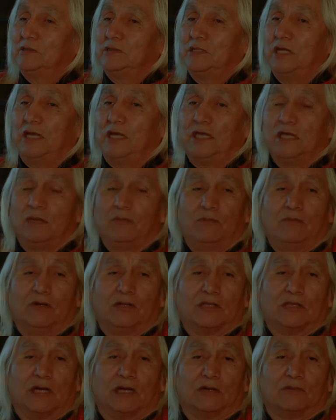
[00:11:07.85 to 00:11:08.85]
taken
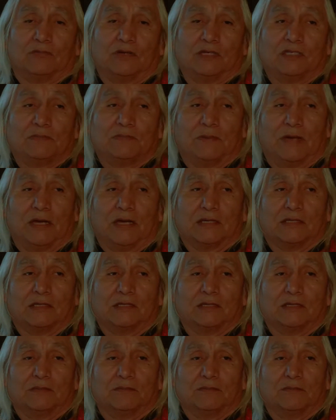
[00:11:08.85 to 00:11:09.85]
without respect,